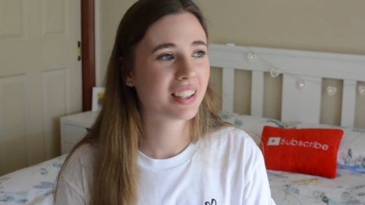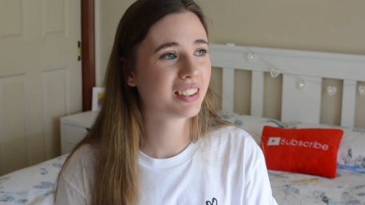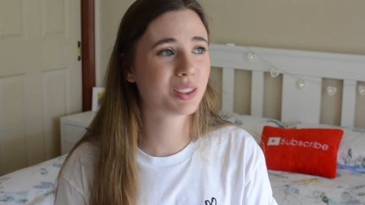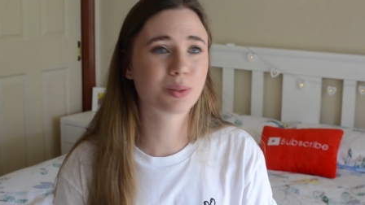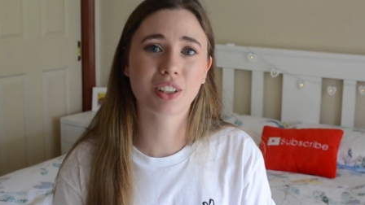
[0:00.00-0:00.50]

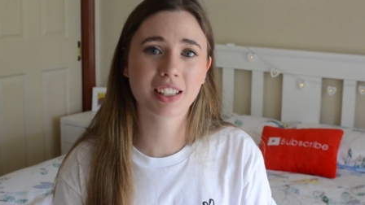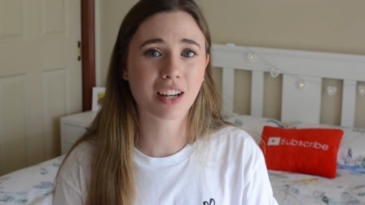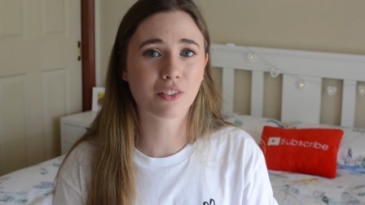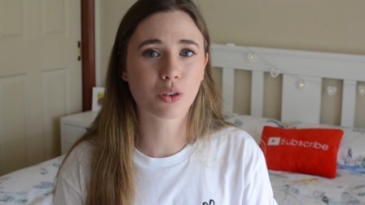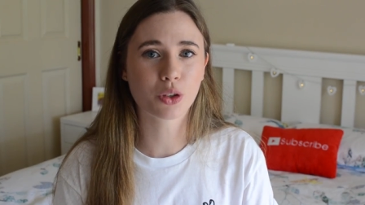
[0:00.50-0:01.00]
this is really
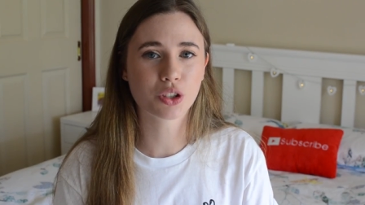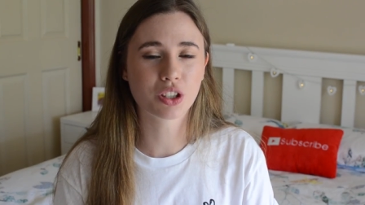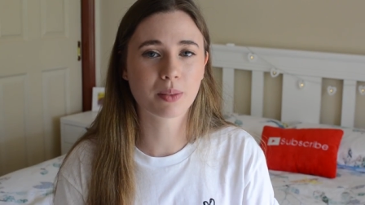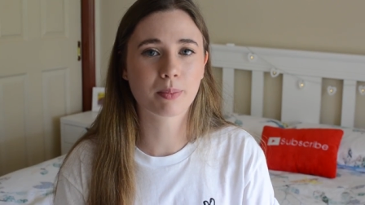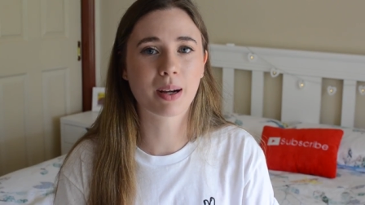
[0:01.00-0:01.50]

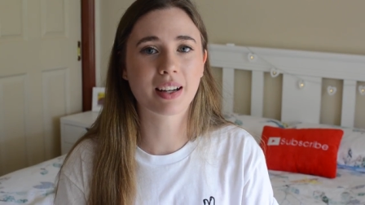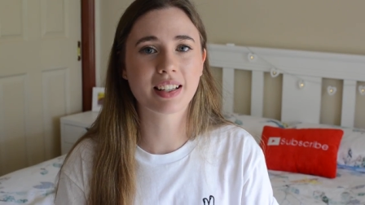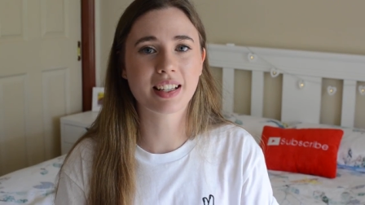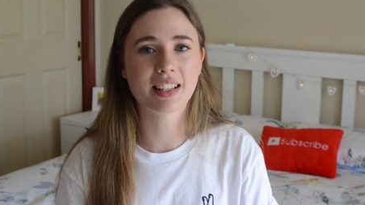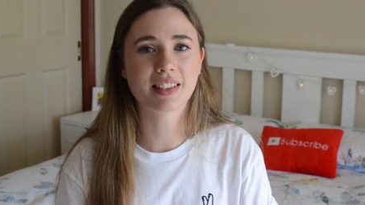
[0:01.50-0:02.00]
unfortunate, but
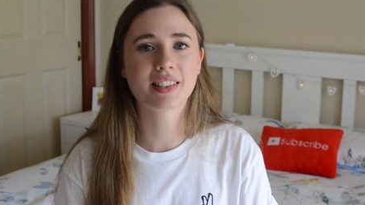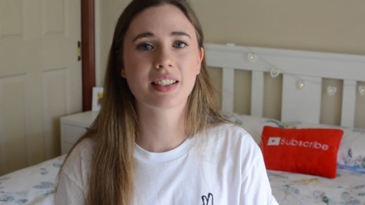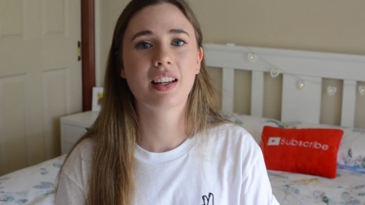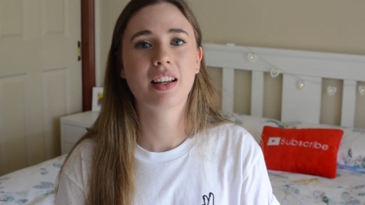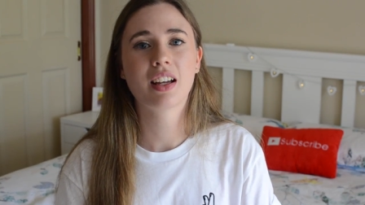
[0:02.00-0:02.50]
is
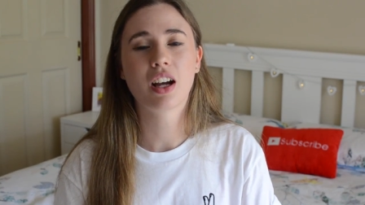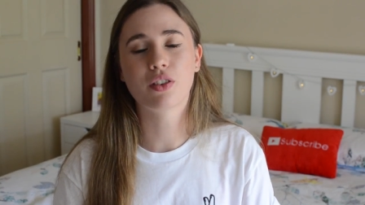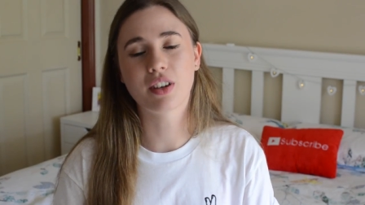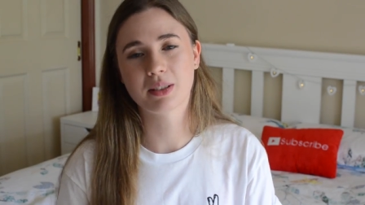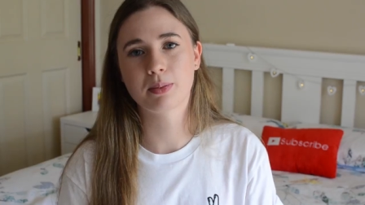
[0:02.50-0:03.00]
a
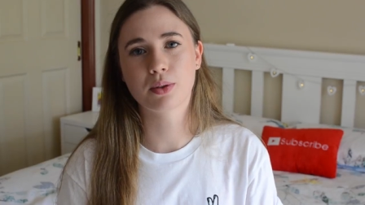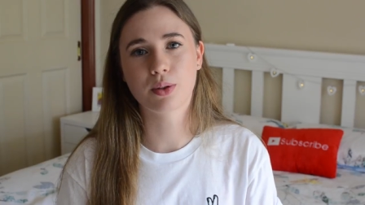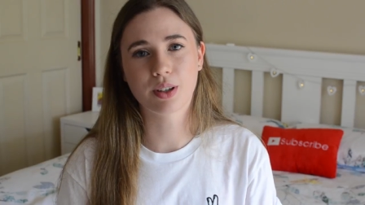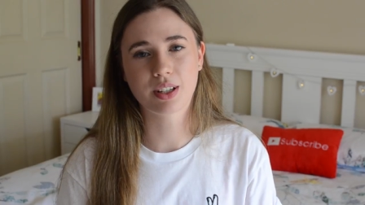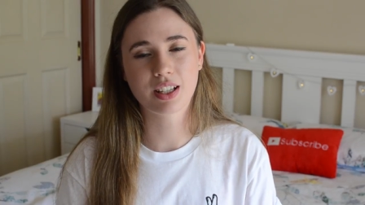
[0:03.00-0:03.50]

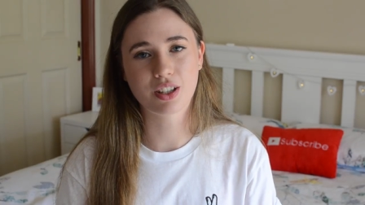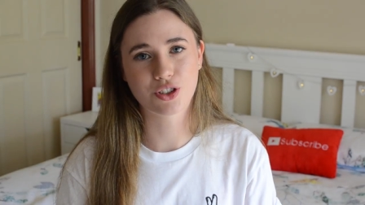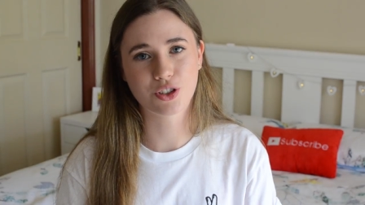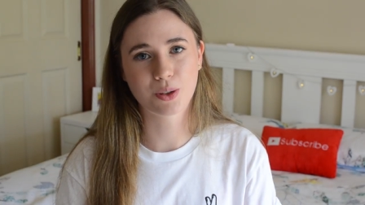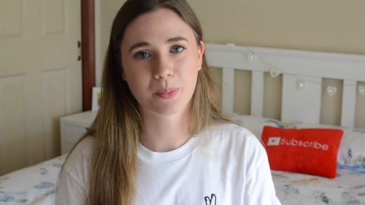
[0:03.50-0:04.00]
respiratory
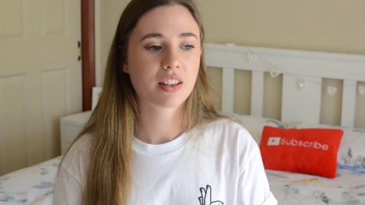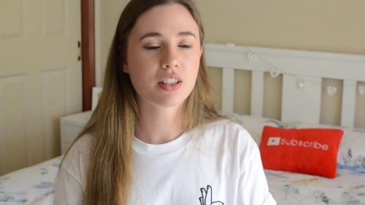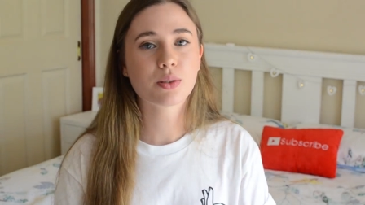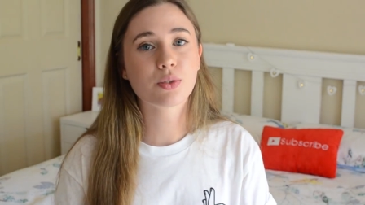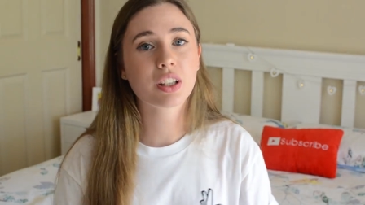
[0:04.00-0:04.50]
issue.
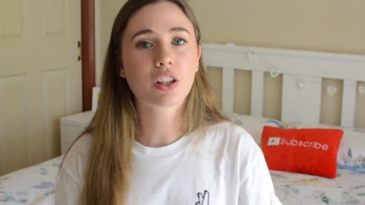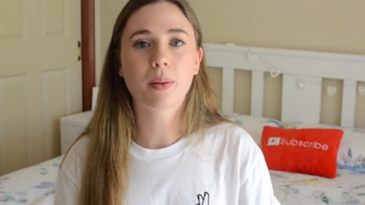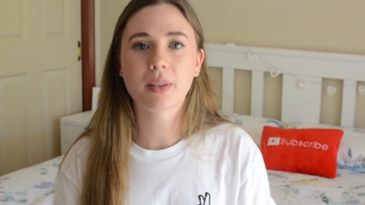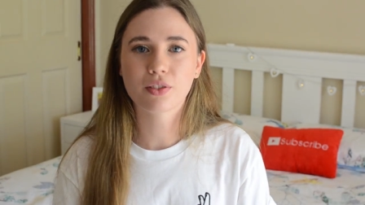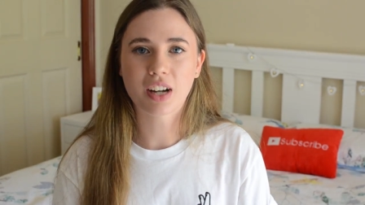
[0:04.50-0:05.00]
This is really
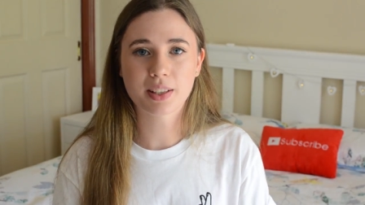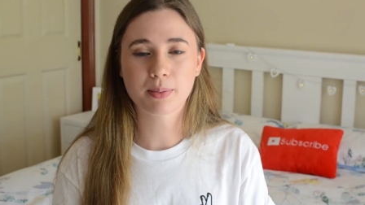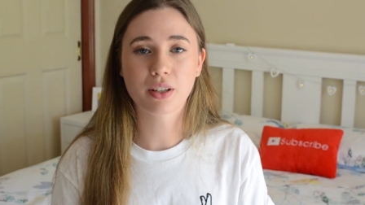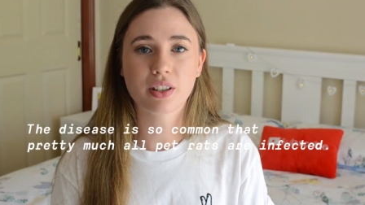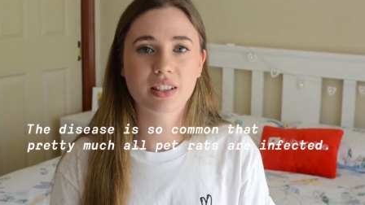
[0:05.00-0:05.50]
common in rats
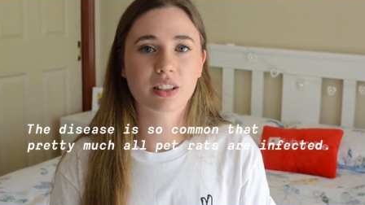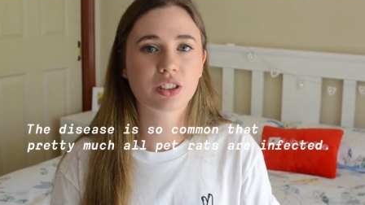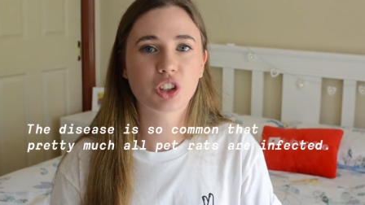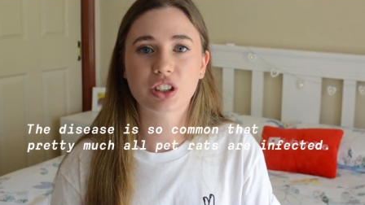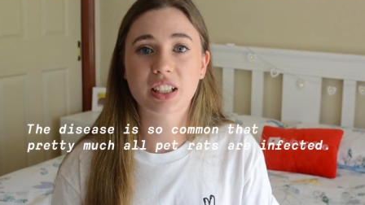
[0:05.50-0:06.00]
because it's
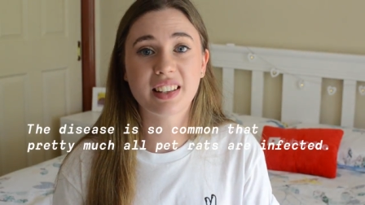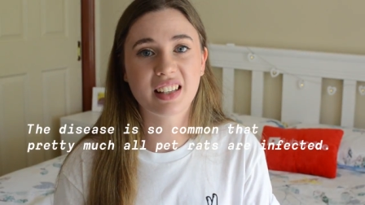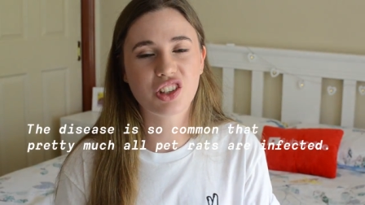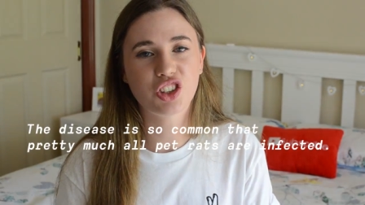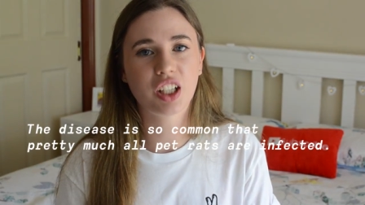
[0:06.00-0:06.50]
just in
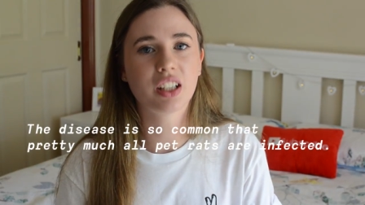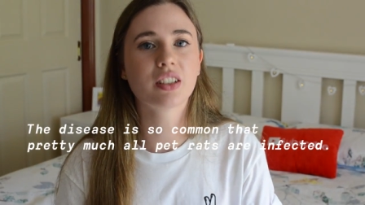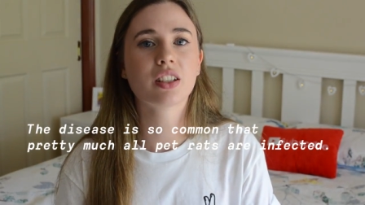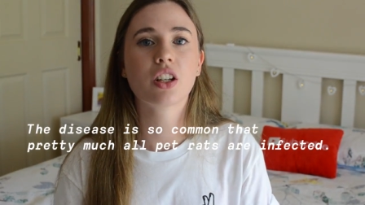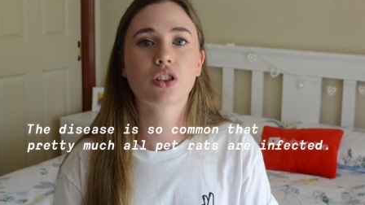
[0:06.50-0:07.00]
their genes.